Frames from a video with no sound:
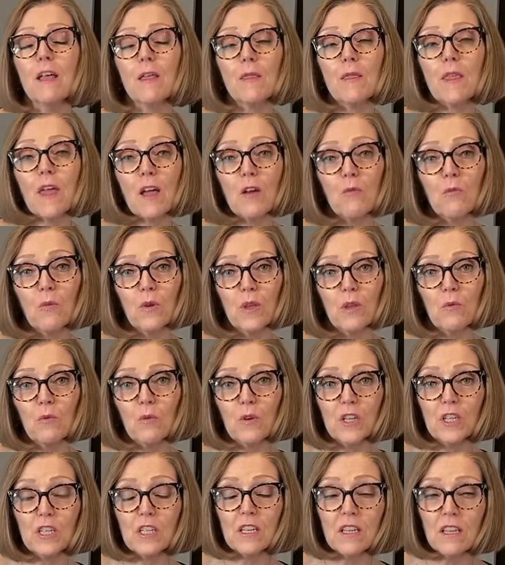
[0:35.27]
that we
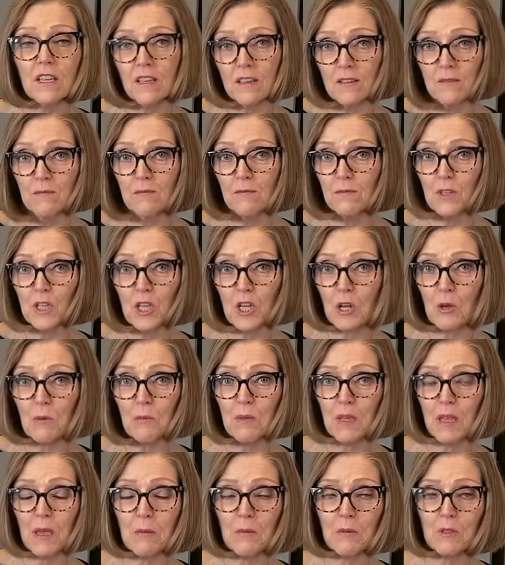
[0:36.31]
would, you know,
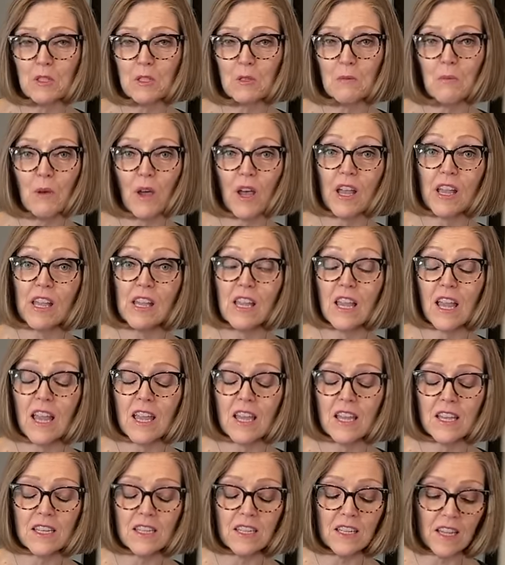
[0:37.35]
be able to buy
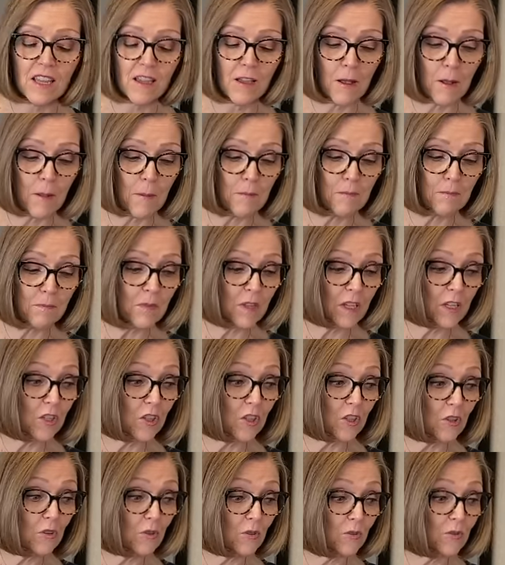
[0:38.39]
and
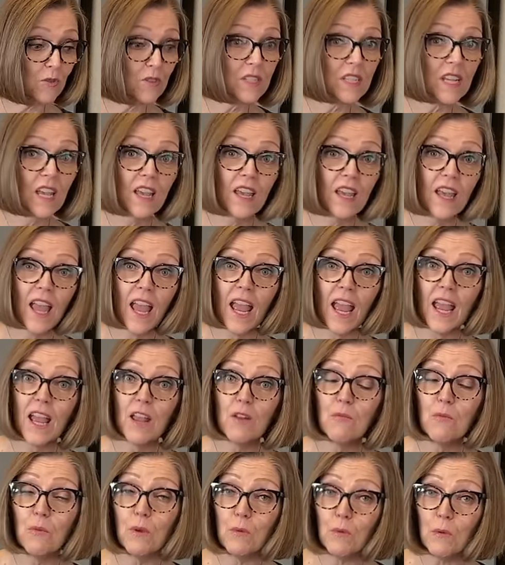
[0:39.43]
use.
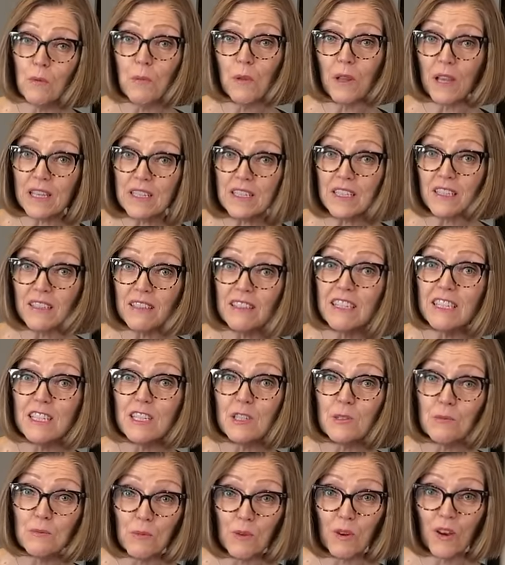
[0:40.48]
And we were pleasantly
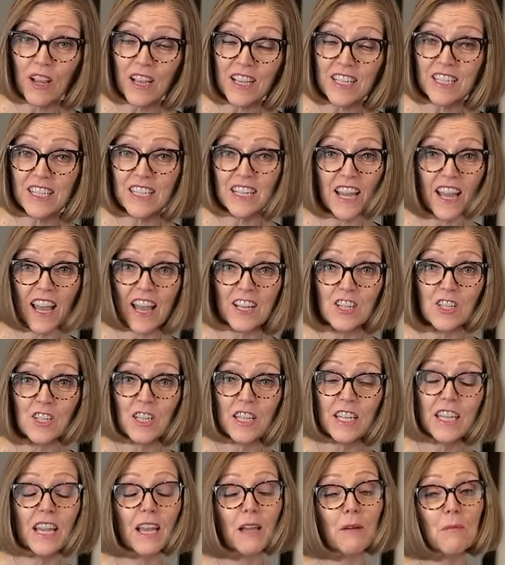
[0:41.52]
surprised
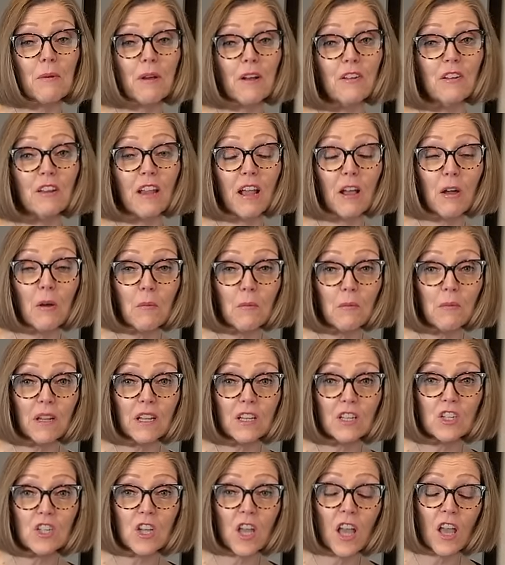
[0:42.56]
actually about how
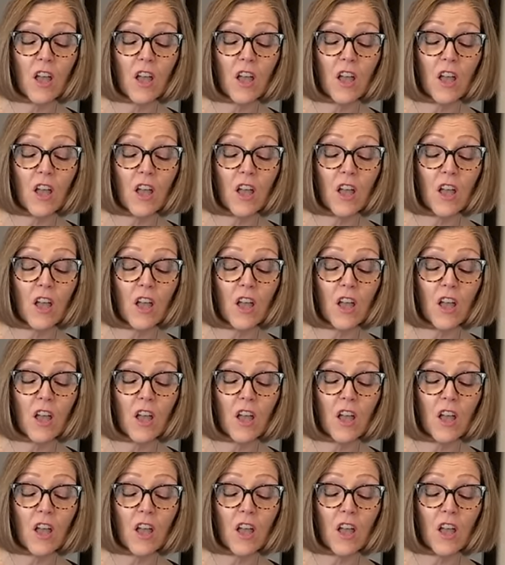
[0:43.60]
much